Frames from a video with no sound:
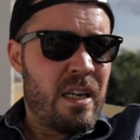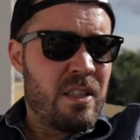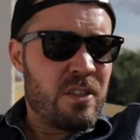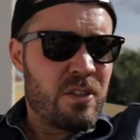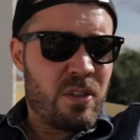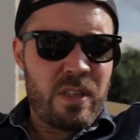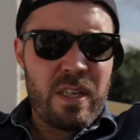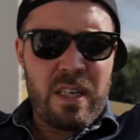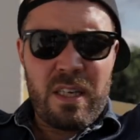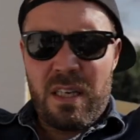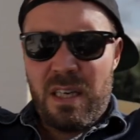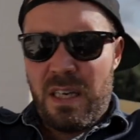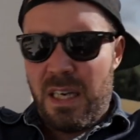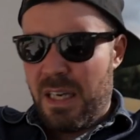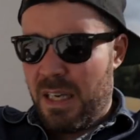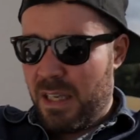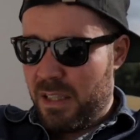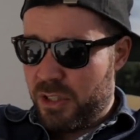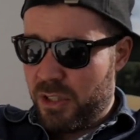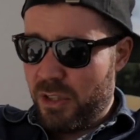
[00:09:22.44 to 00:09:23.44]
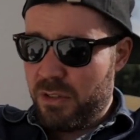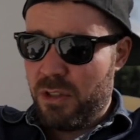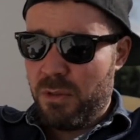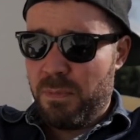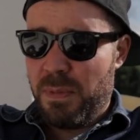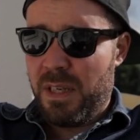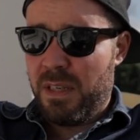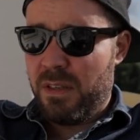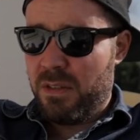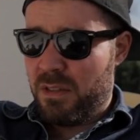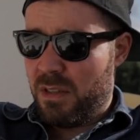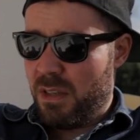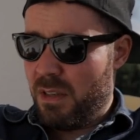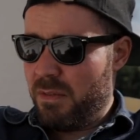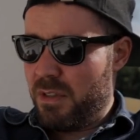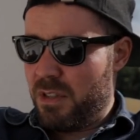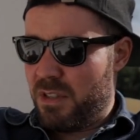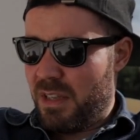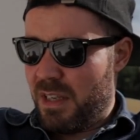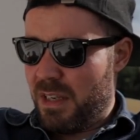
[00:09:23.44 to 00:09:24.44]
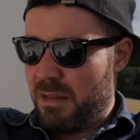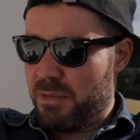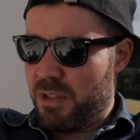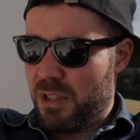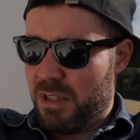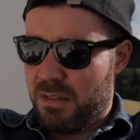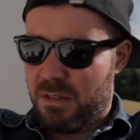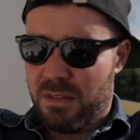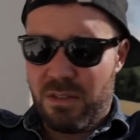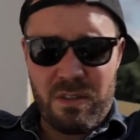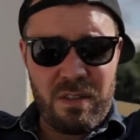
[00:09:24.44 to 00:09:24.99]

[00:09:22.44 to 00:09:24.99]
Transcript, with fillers: So yeah, should you buy your salvaged denim jeans?